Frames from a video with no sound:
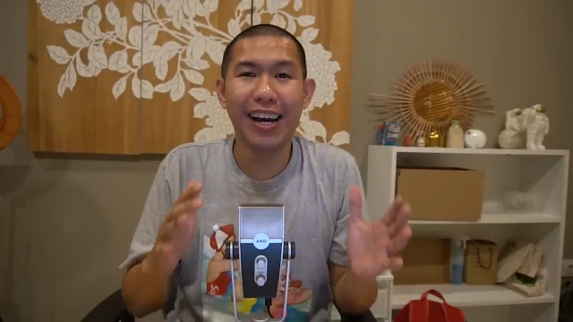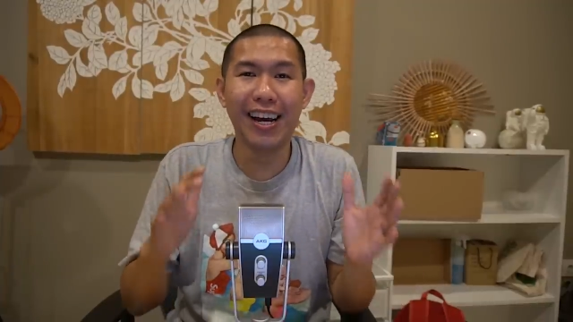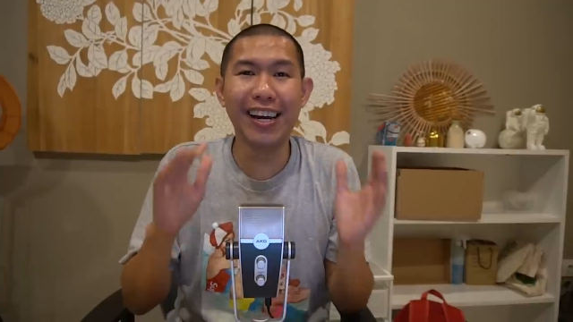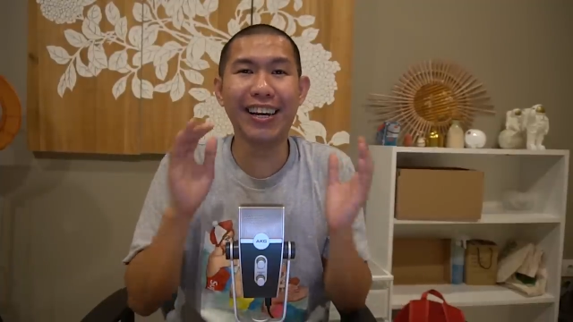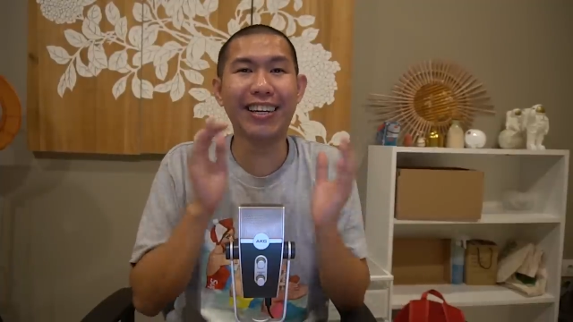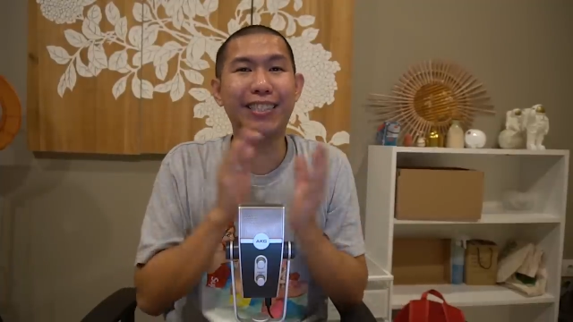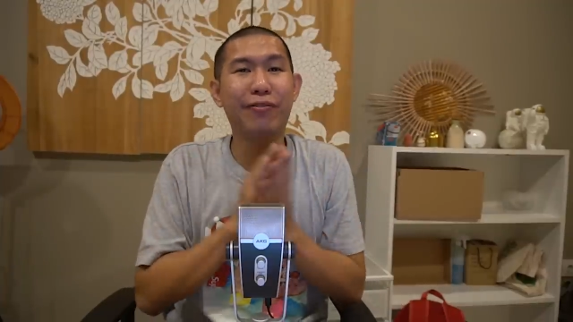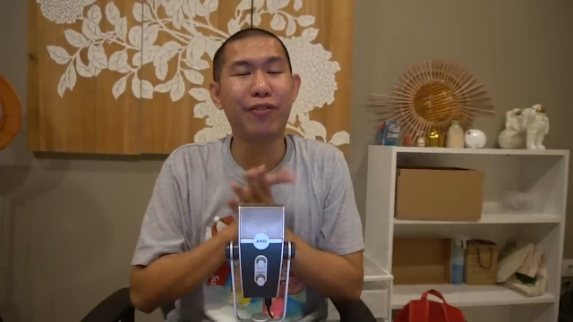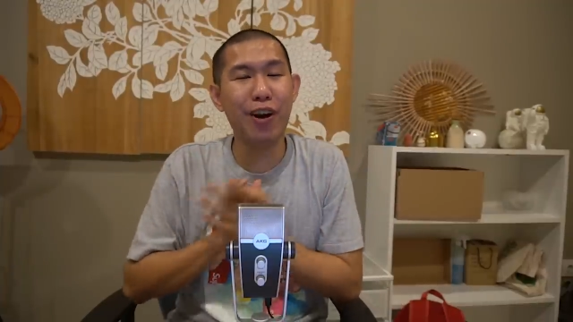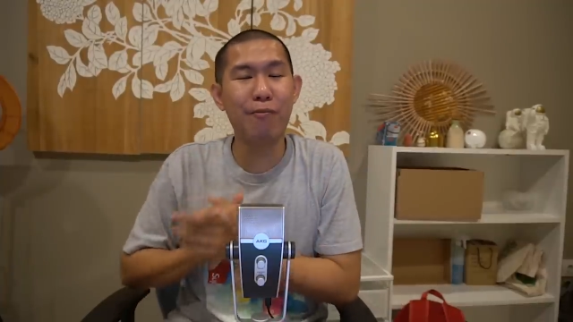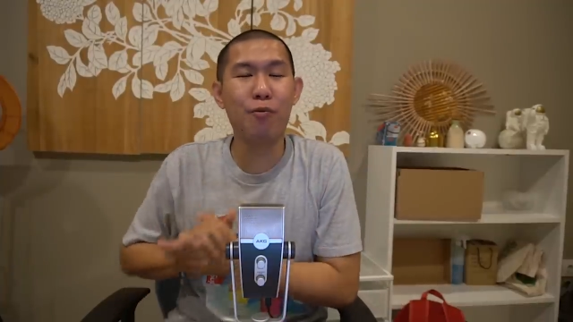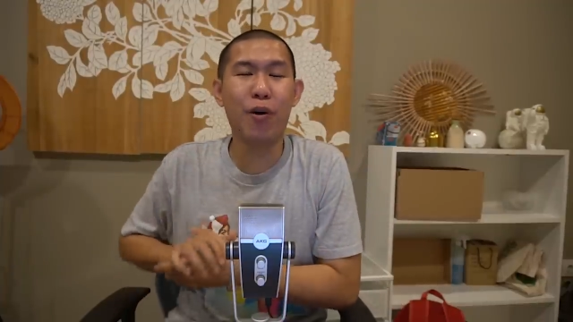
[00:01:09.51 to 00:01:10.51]
It's
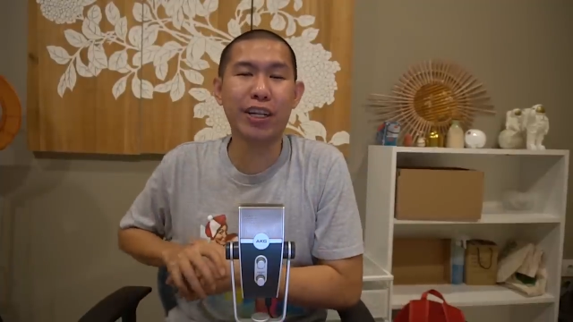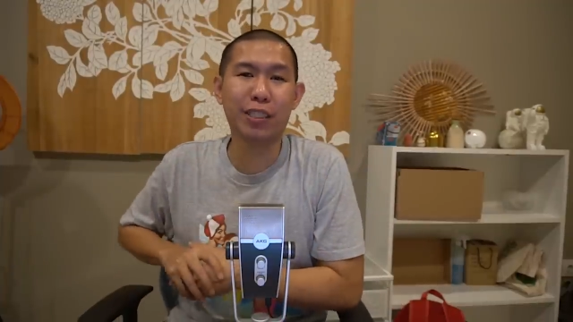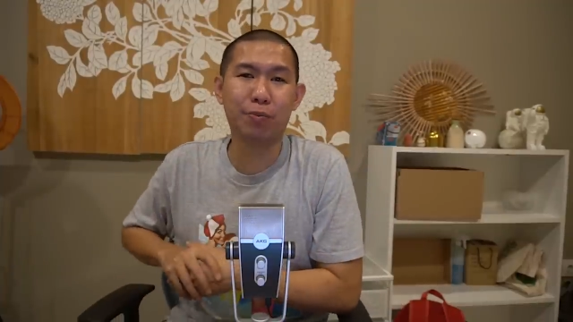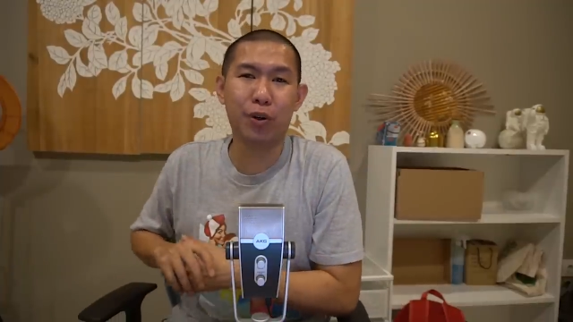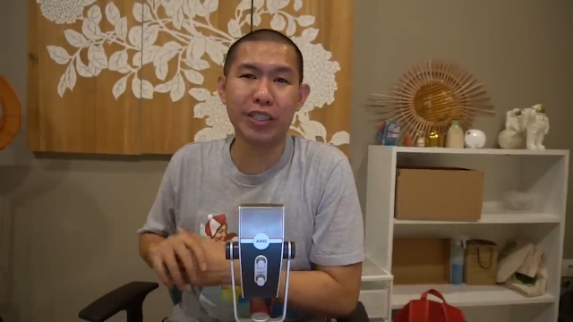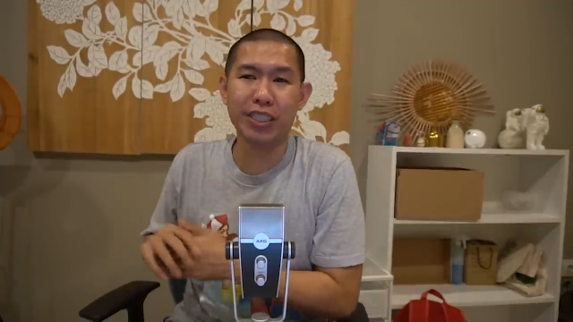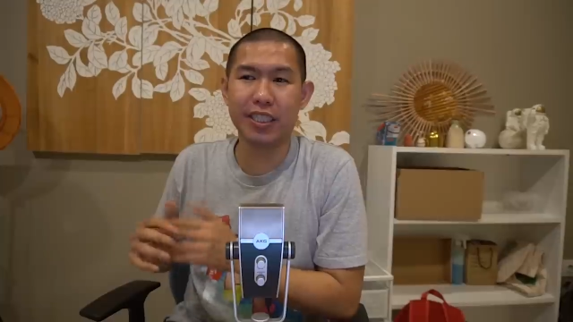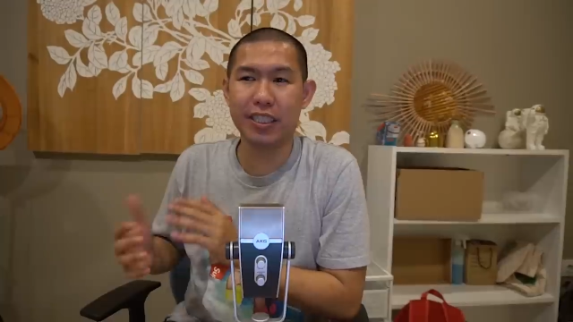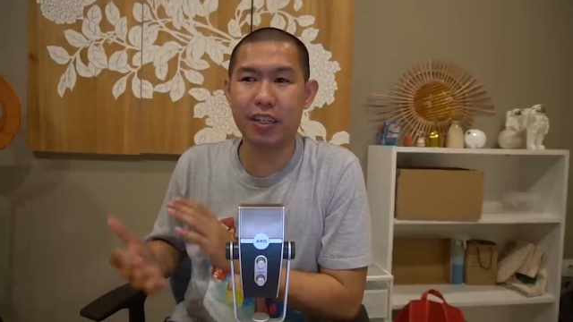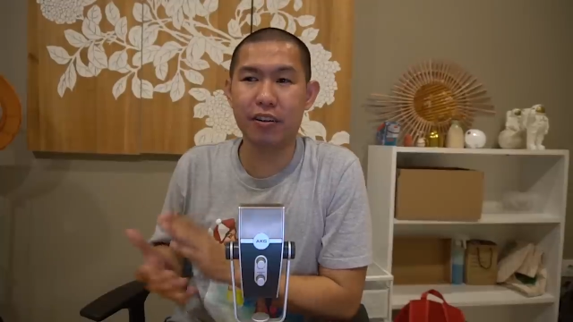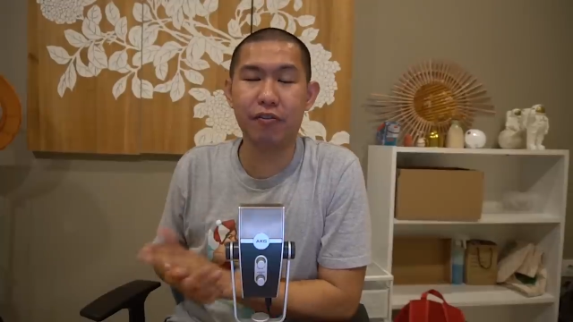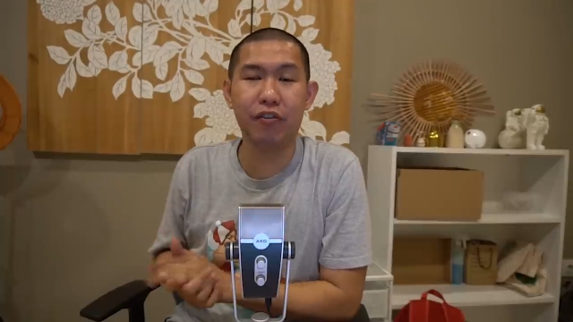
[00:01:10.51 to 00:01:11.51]
from One Sport. It's
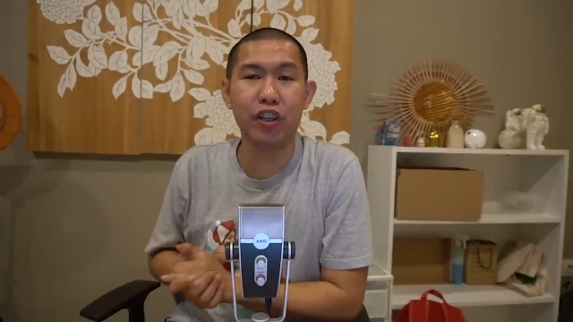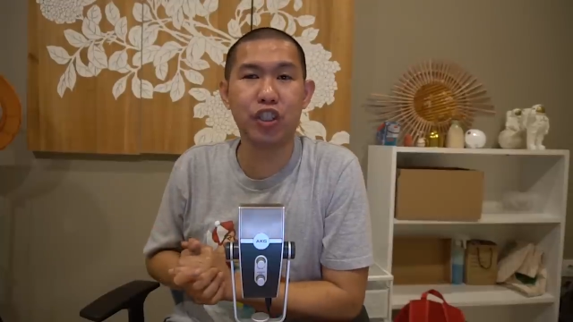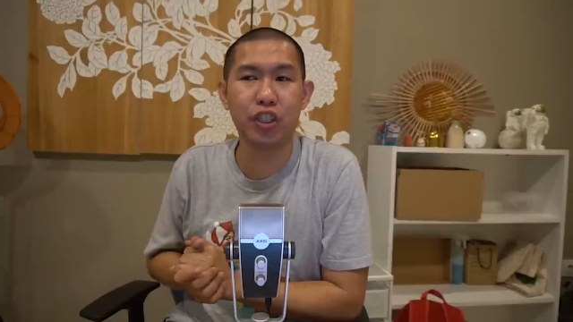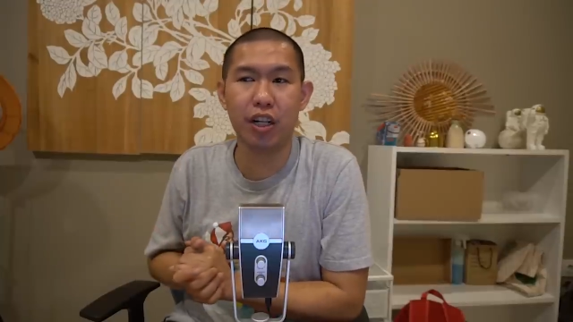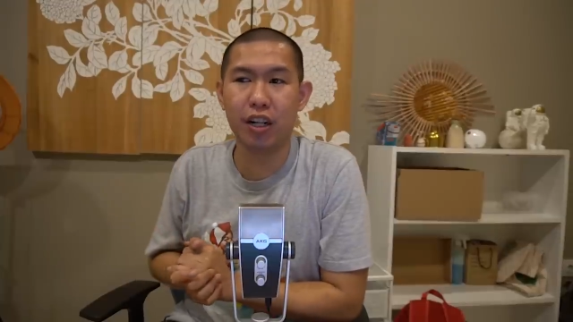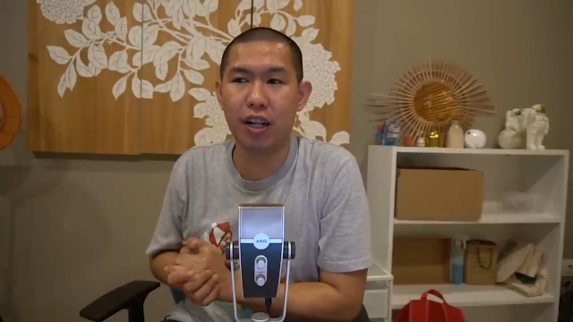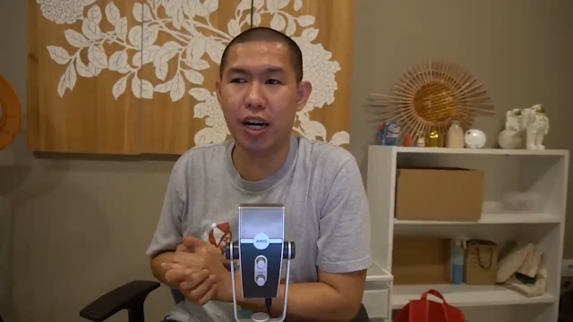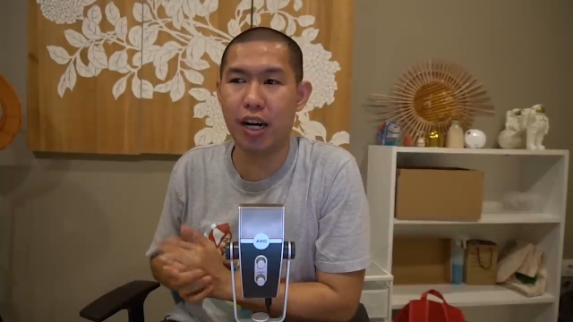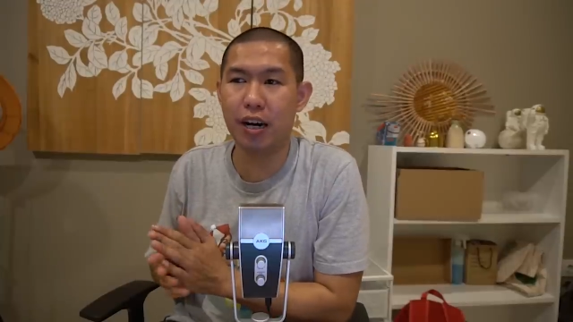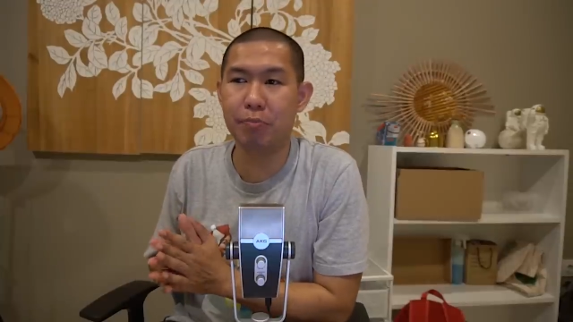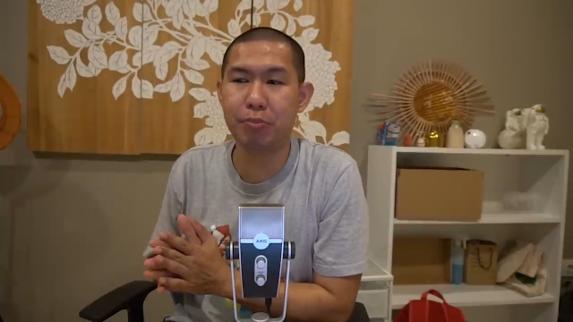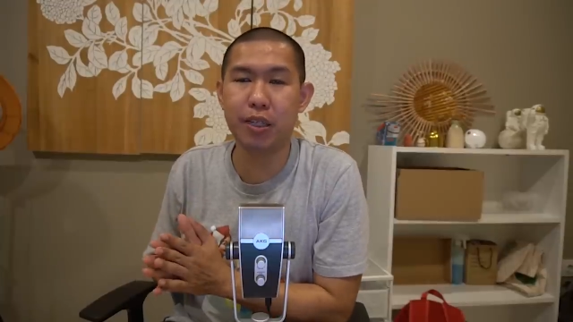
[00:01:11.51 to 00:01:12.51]
the official
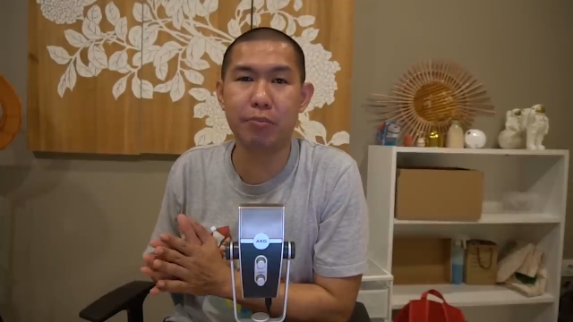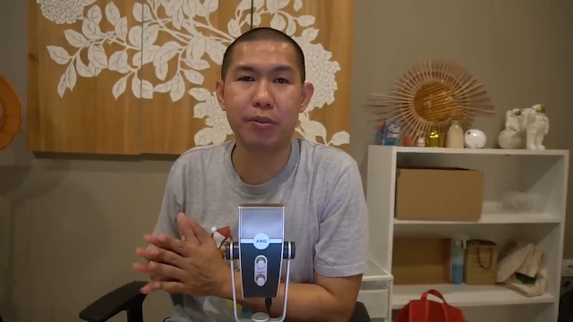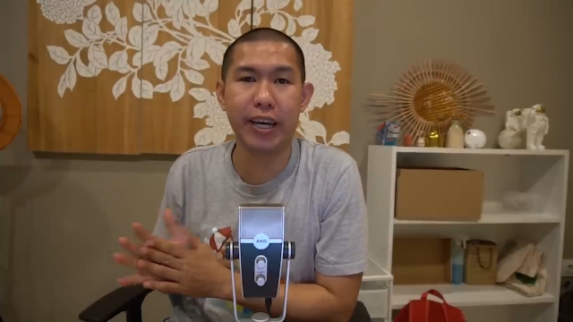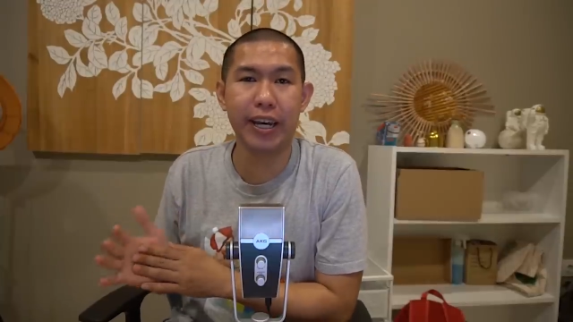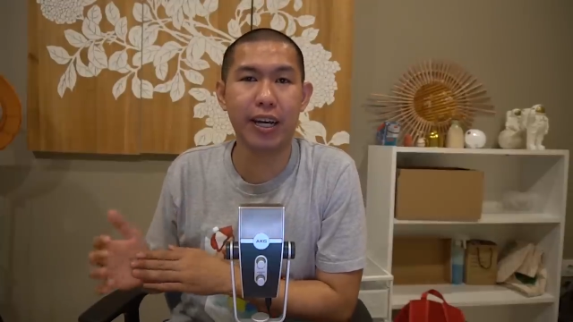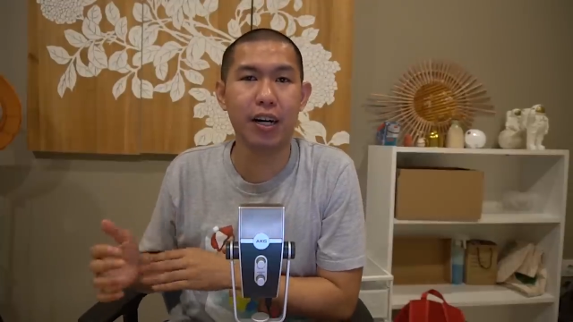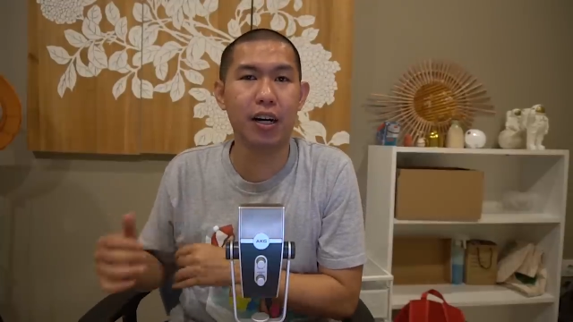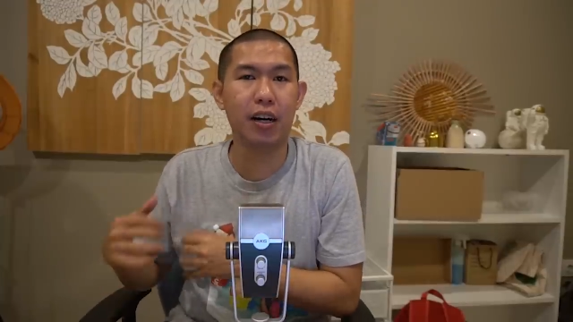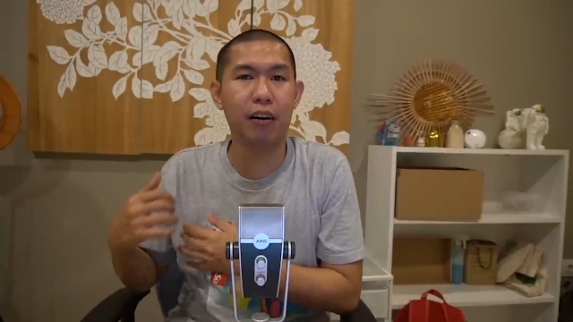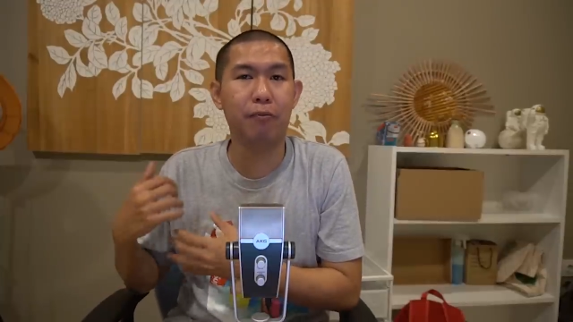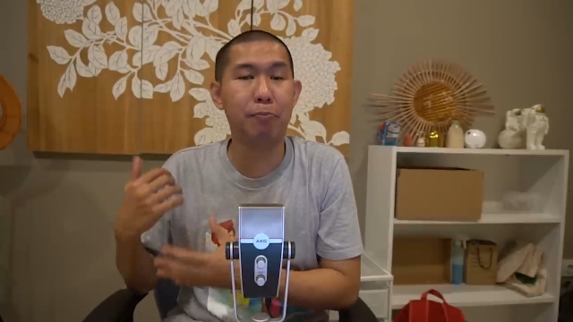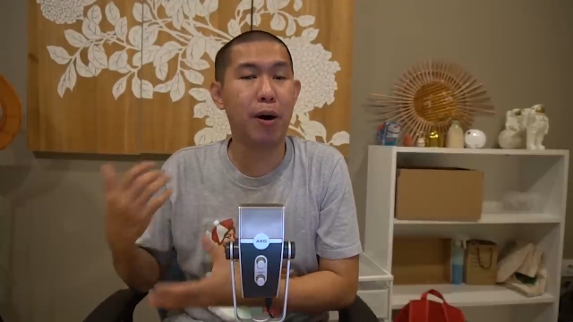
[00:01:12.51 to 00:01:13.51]

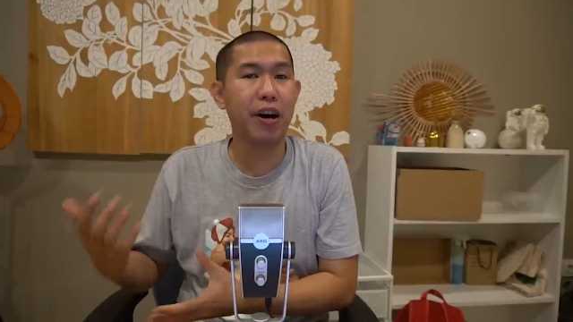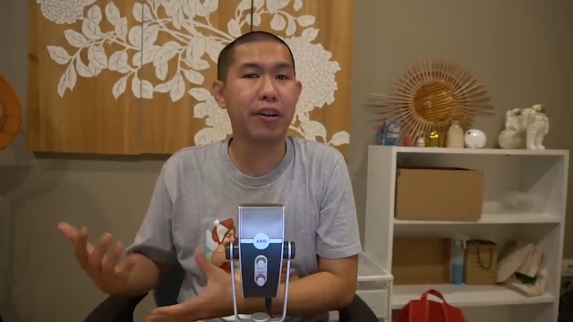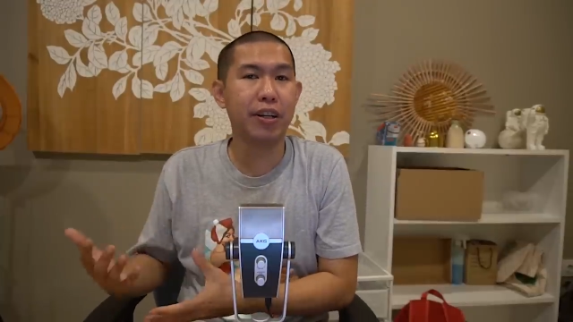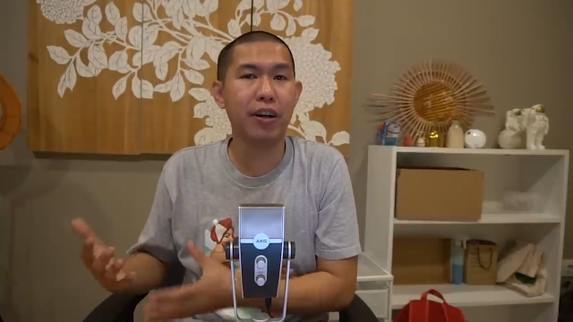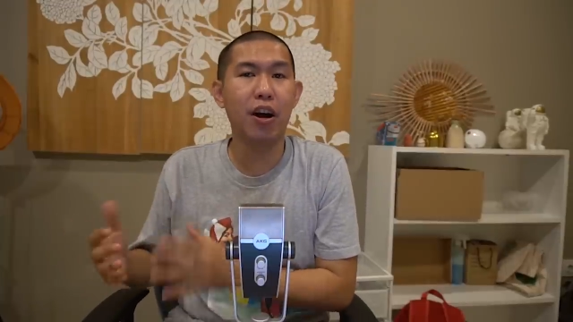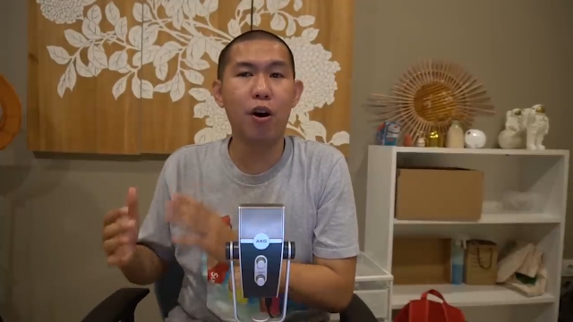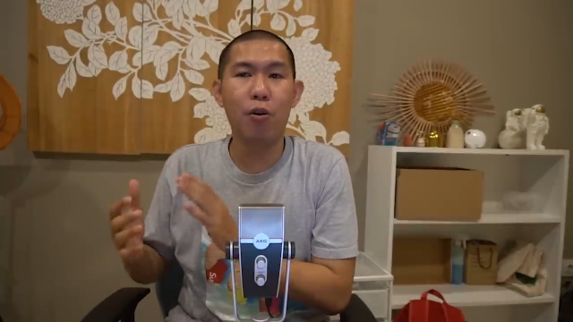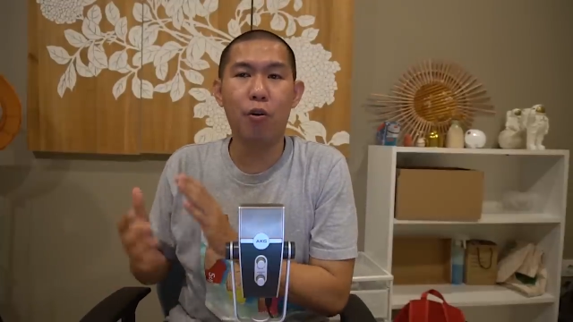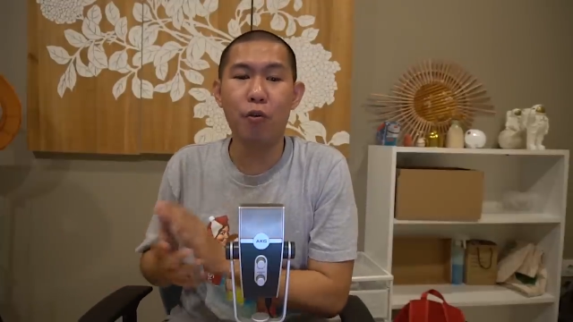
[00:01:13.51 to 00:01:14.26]
PBA partner.